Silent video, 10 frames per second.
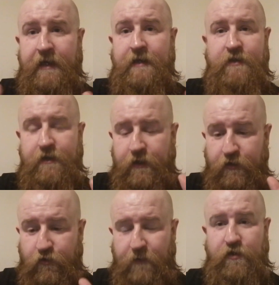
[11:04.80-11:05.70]
Link is in the
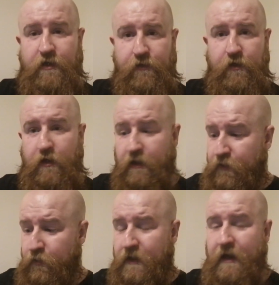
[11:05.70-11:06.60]
description
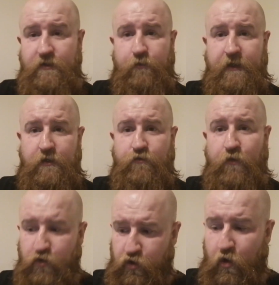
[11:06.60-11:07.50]
if you would like to read this
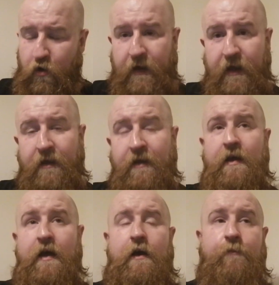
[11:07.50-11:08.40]
full story.
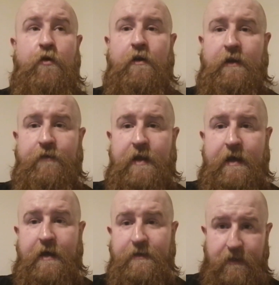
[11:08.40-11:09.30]
I'm going to leave it
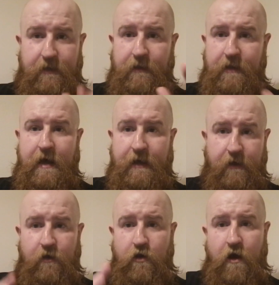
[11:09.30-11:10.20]
there, guys.
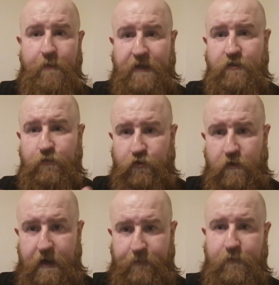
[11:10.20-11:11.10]
Like, comment,
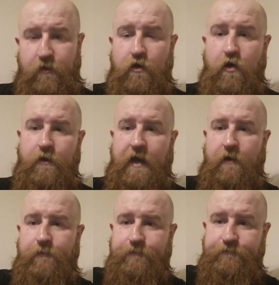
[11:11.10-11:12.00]
subscribe. Cody
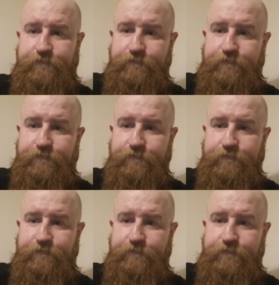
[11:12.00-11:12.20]
out.